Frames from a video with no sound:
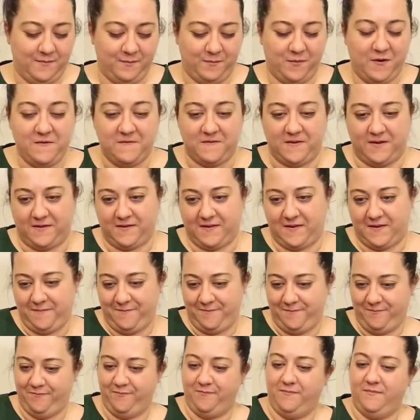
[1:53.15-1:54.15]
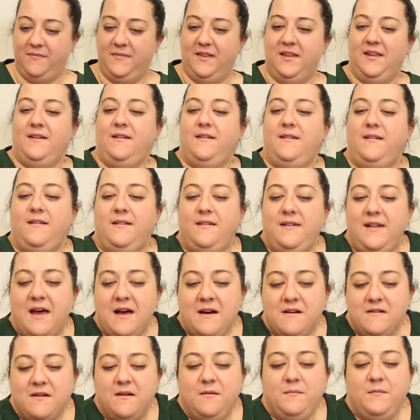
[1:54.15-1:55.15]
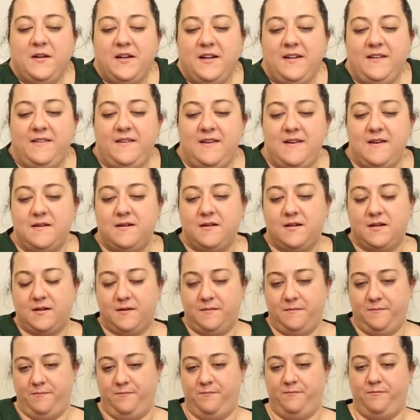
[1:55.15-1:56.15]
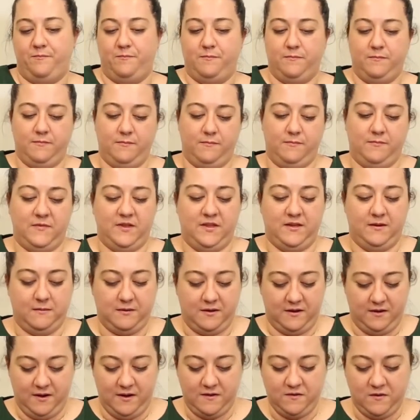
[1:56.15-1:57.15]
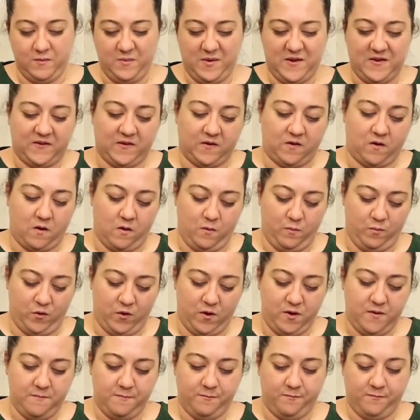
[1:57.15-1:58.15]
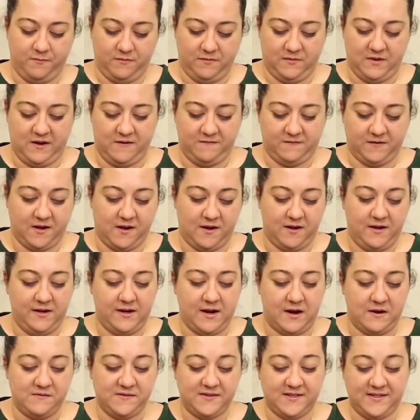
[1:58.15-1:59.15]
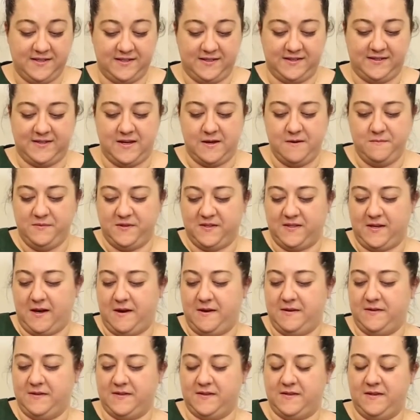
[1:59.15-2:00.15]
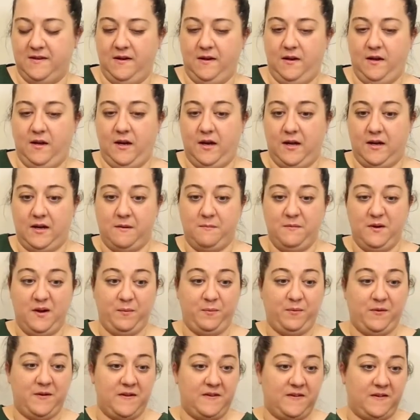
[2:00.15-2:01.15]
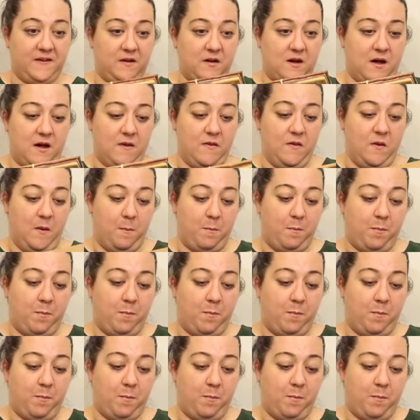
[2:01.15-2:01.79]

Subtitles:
Perfect. Now I'm going to take another piece of cardboard. I've cut it out to the same size, and I'm going to place it on the